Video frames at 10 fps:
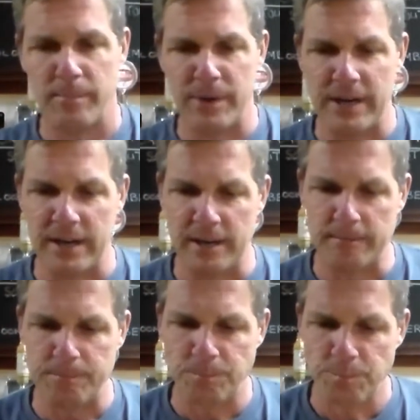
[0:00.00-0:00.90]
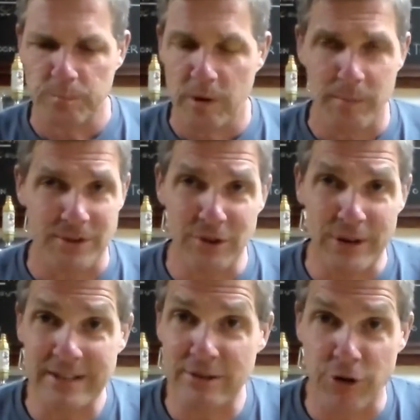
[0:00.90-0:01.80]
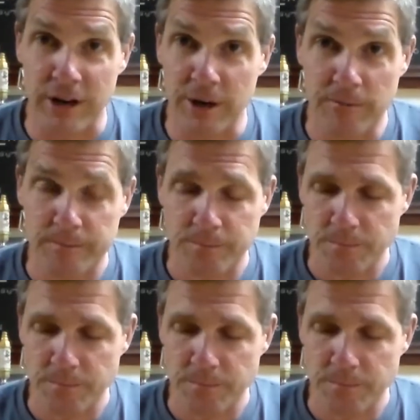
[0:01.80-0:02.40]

but still an easy drinker.